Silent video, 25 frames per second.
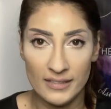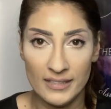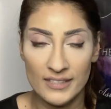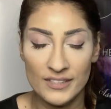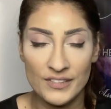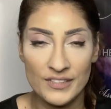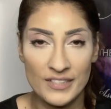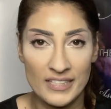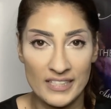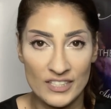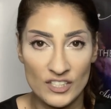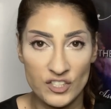
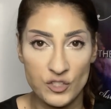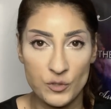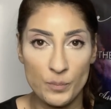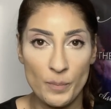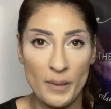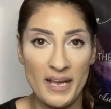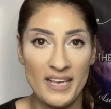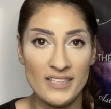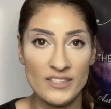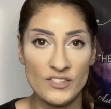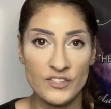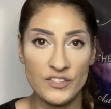It's an
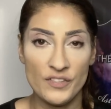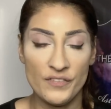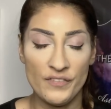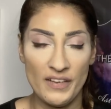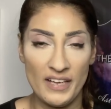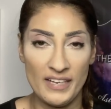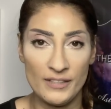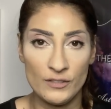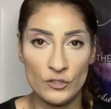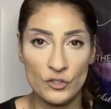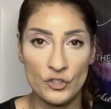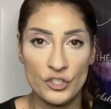expansive
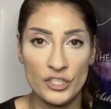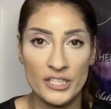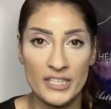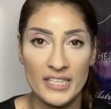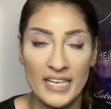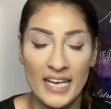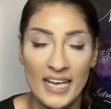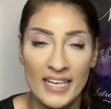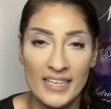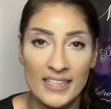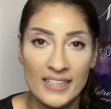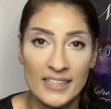
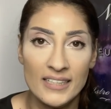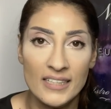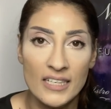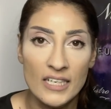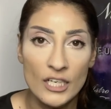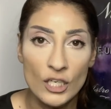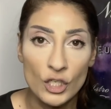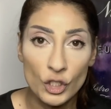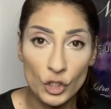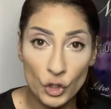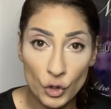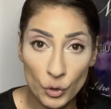energy and it
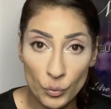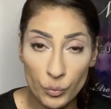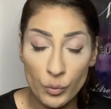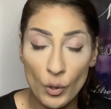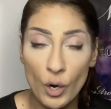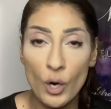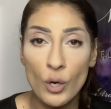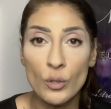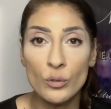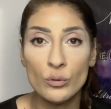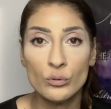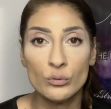
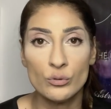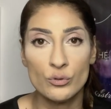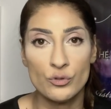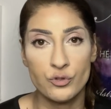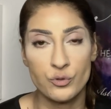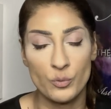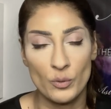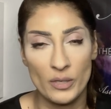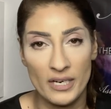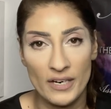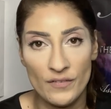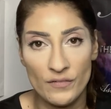
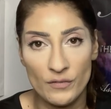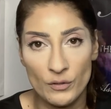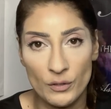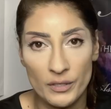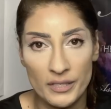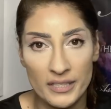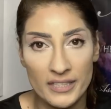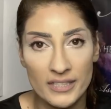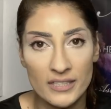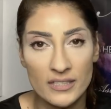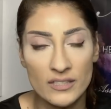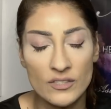grows whatever
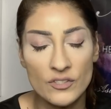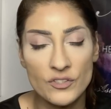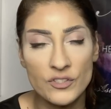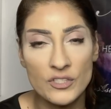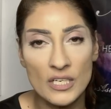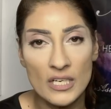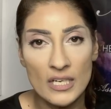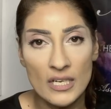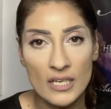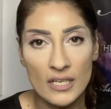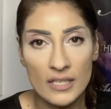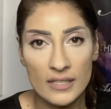it is